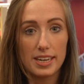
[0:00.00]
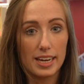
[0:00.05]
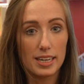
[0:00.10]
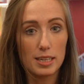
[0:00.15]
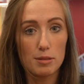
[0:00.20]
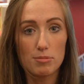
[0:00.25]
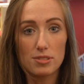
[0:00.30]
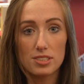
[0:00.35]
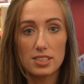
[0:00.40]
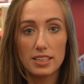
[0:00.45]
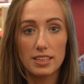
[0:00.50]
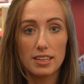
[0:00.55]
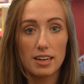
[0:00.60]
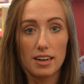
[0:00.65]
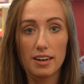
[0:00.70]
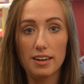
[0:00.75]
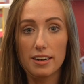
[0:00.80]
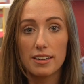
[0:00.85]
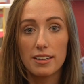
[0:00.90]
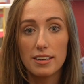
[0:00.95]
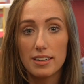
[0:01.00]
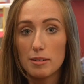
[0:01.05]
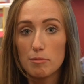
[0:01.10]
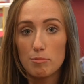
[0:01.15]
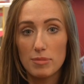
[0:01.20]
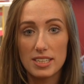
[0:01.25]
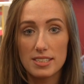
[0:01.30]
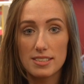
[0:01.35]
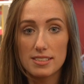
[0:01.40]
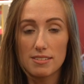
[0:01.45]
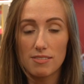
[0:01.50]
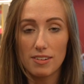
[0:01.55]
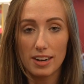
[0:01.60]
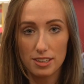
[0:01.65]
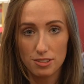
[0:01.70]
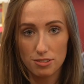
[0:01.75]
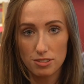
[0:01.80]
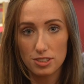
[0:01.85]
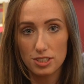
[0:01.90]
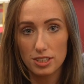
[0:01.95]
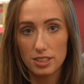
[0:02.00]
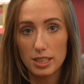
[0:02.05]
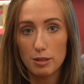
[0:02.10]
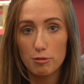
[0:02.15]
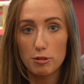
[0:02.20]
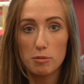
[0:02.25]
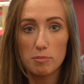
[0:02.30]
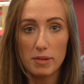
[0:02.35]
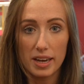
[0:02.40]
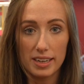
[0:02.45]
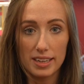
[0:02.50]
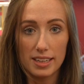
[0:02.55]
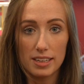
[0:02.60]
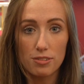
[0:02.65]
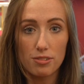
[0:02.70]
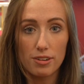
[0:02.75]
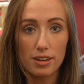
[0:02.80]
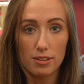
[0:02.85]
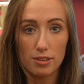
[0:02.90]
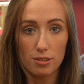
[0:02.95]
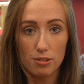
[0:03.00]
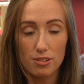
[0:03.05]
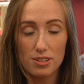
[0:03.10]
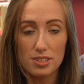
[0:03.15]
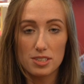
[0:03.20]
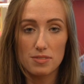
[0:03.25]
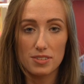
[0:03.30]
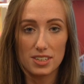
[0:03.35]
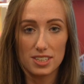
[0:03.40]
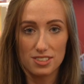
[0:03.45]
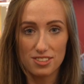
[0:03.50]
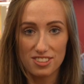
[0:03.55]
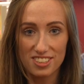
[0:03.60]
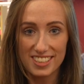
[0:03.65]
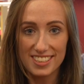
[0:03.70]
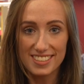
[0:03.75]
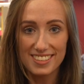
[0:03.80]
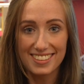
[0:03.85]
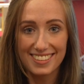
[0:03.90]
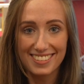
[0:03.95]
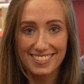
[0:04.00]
any particular pieces of literature that we may need throughout the course of our studies.